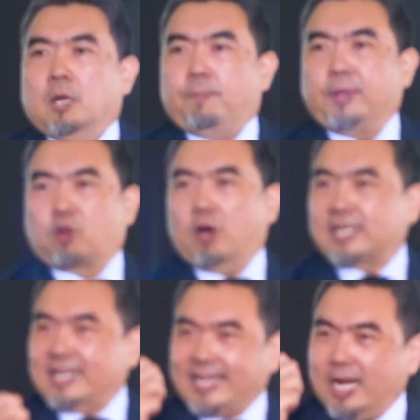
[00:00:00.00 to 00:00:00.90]
Because
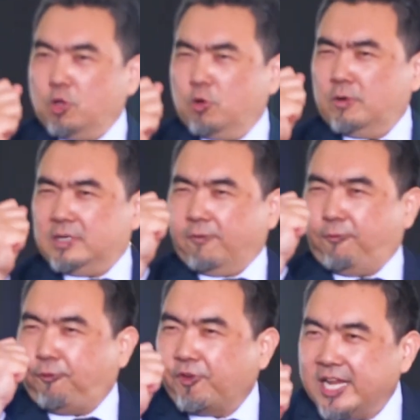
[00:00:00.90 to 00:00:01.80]
I tell you, the
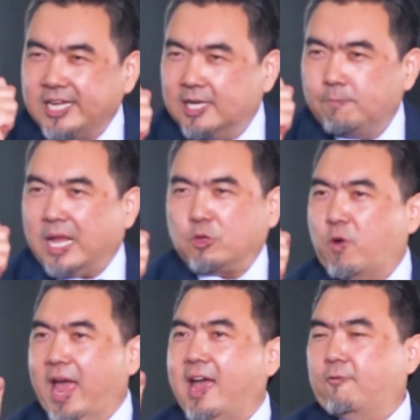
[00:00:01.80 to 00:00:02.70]
freedom that you
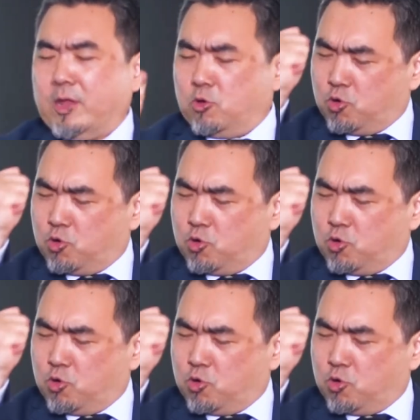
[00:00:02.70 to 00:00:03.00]
have when you